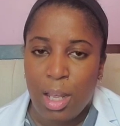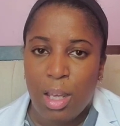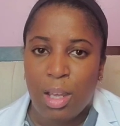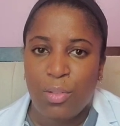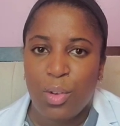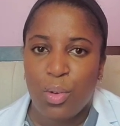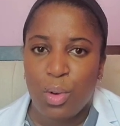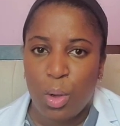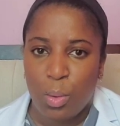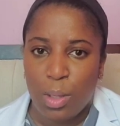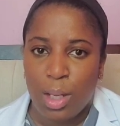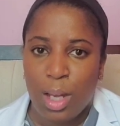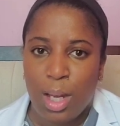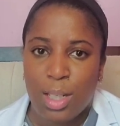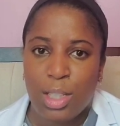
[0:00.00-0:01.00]
If you know the
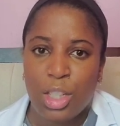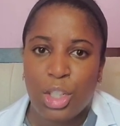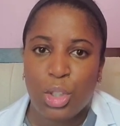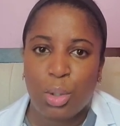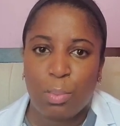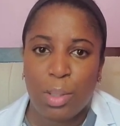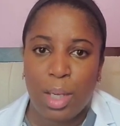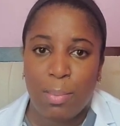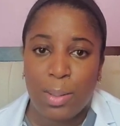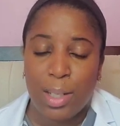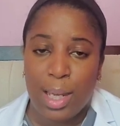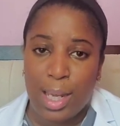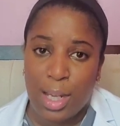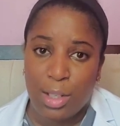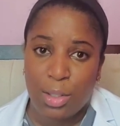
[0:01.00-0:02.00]
content, you'll be able to
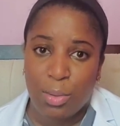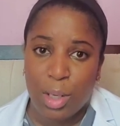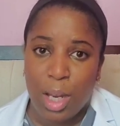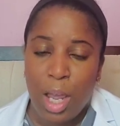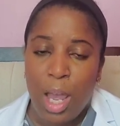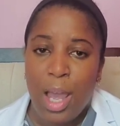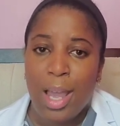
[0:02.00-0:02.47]
answer it.